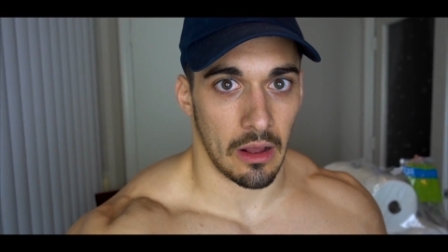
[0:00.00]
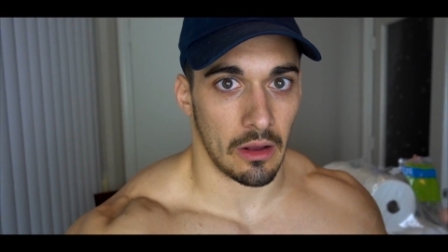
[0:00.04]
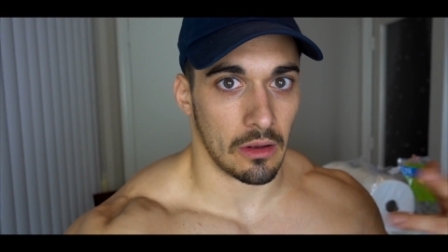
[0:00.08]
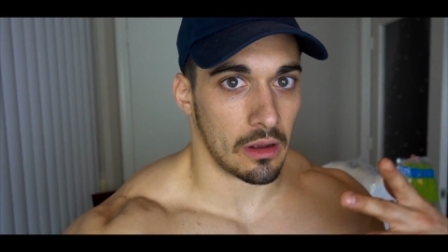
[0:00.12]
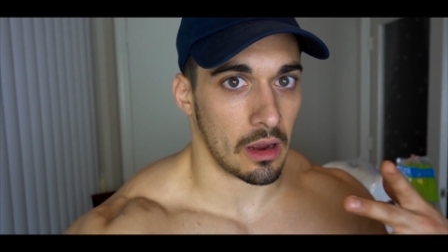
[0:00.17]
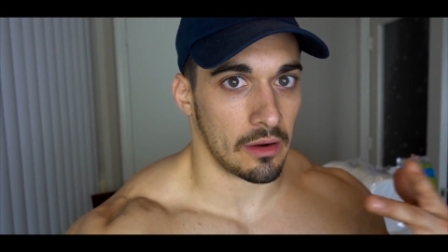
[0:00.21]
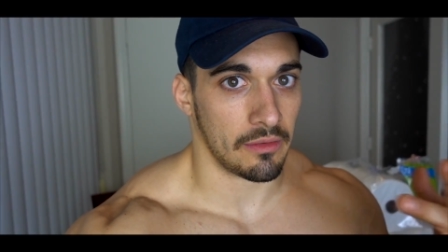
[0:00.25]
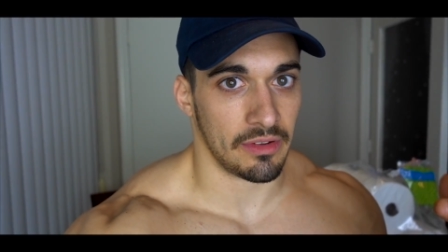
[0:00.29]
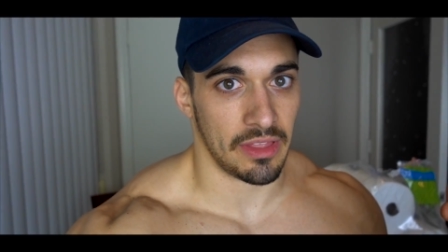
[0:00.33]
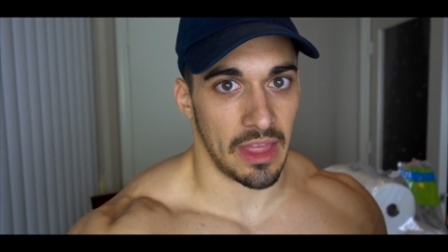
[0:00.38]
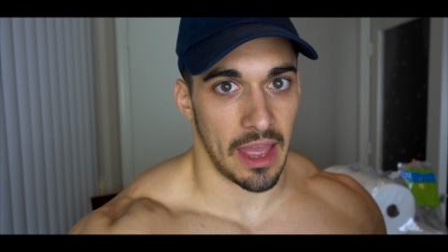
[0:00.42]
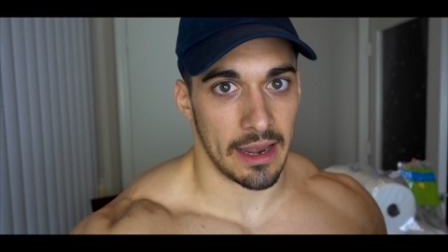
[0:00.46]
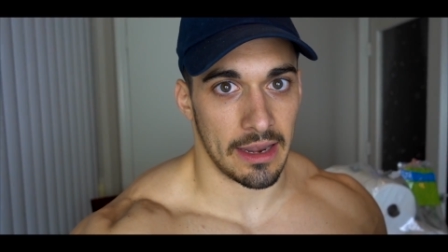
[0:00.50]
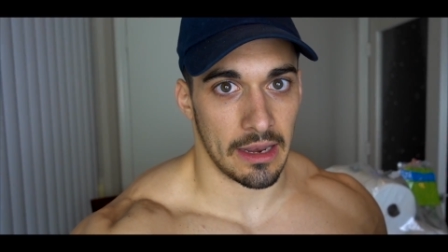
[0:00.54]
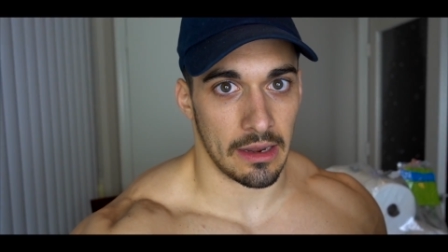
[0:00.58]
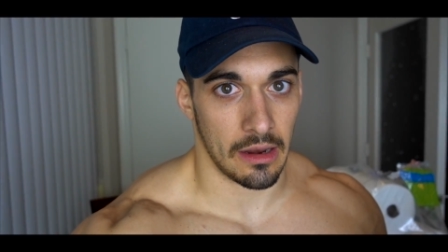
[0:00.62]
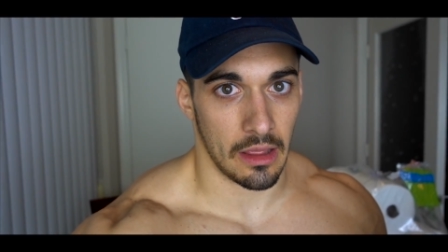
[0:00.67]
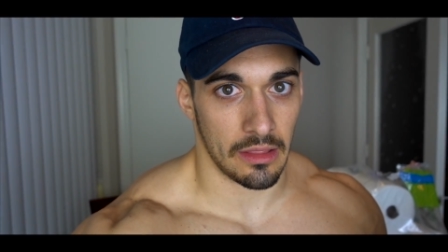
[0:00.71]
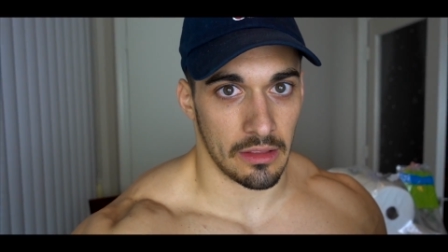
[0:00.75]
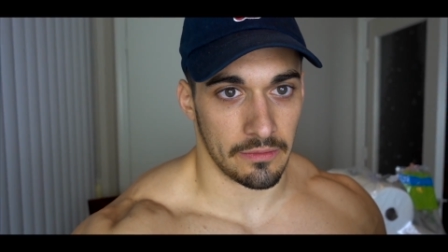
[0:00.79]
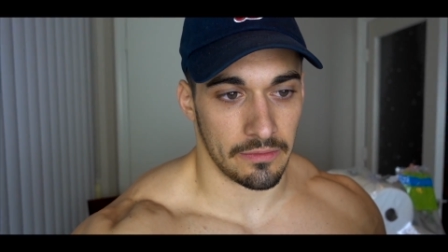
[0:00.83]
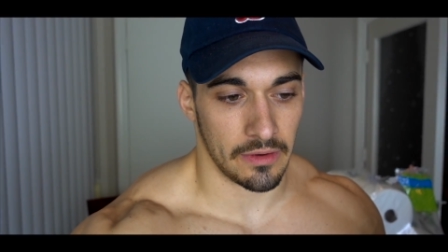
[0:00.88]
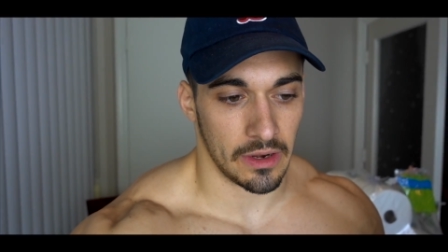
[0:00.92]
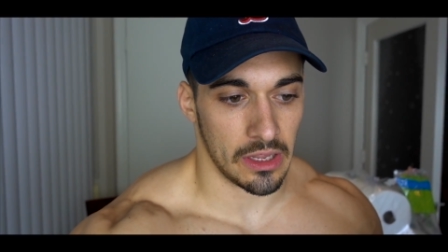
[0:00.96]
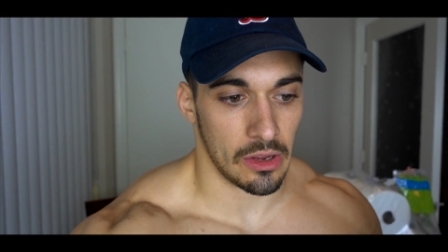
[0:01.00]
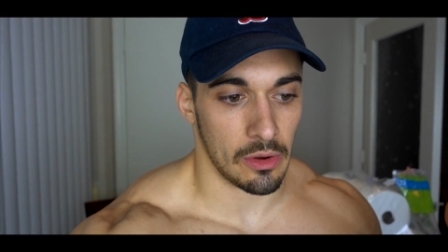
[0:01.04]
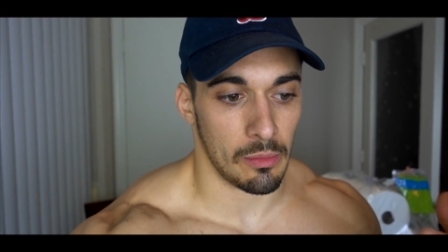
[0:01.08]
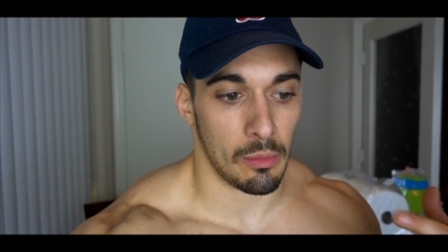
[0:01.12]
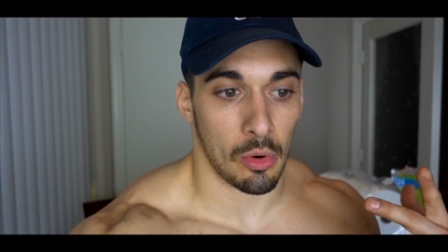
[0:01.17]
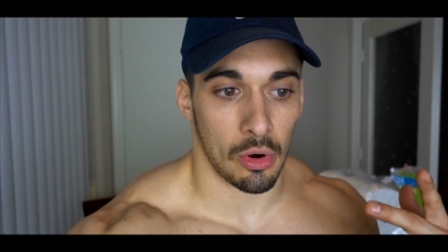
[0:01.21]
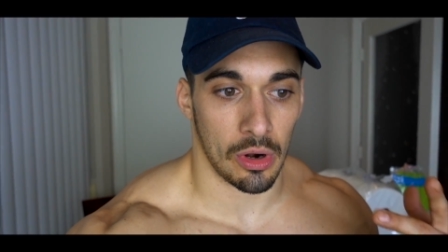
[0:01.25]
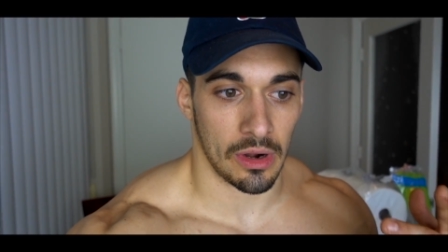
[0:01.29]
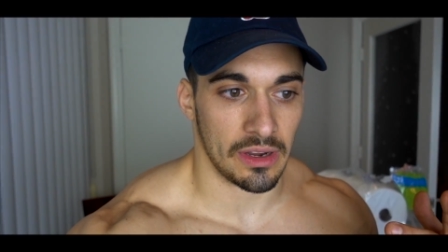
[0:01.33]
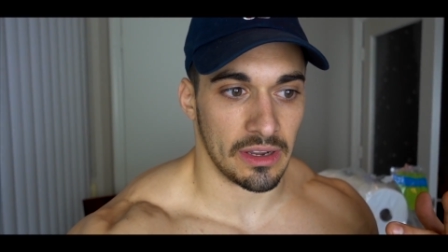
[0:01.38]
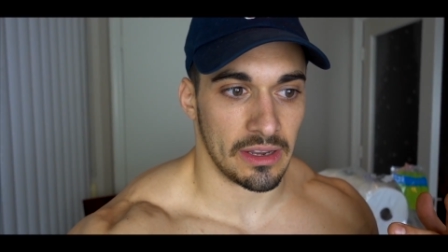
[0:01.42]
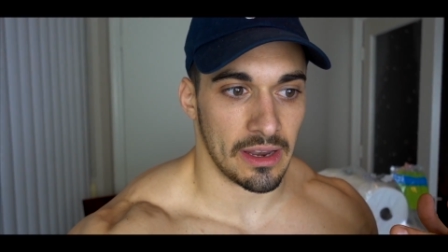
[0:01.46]
I'll cover that in another video
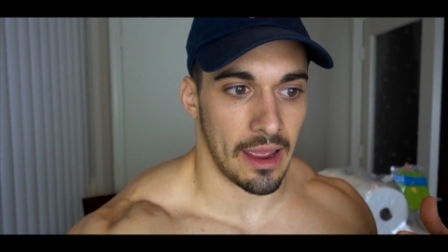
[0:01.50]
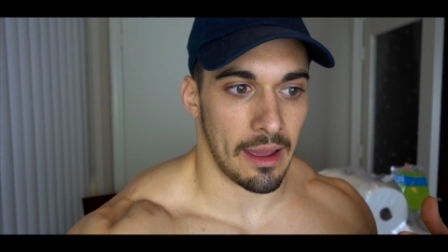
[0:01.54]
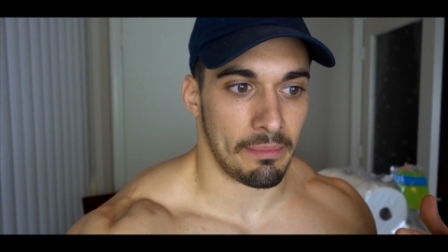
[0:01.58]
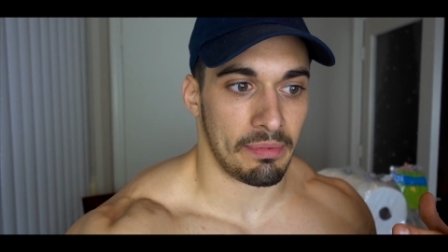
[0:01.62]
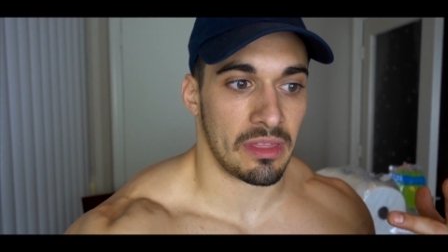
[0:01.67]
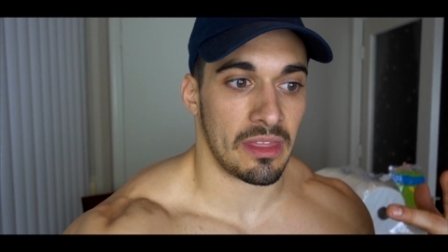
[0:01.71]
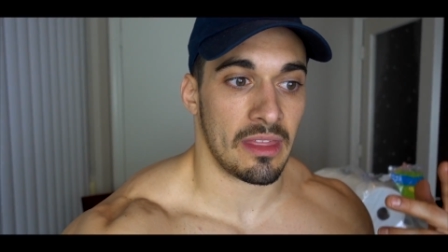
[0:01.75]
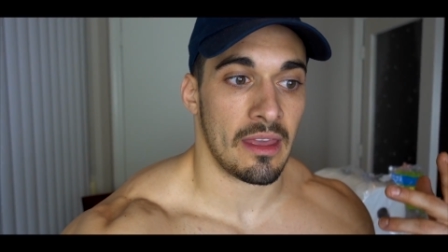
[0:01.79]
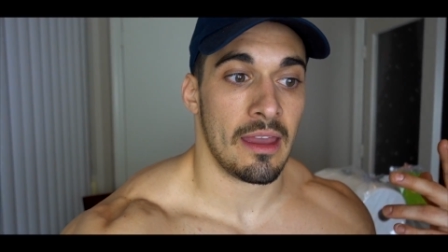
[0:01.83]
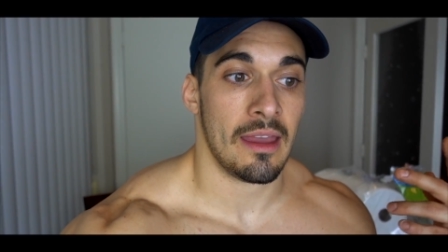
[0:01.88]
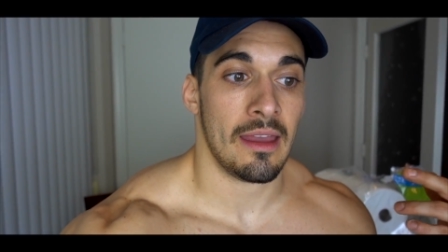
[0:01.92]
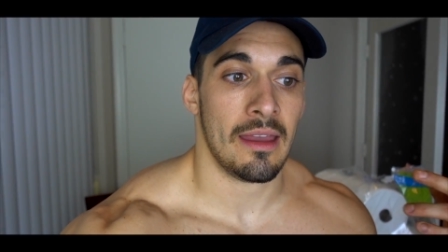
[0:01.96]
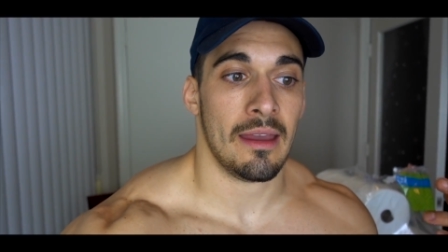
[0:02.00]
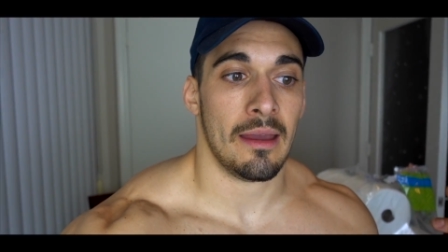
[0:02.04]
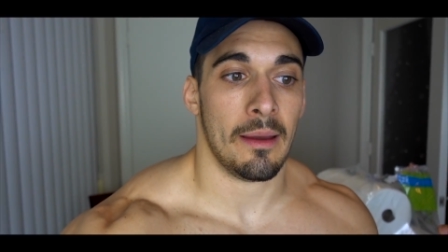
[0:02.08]
more in depth.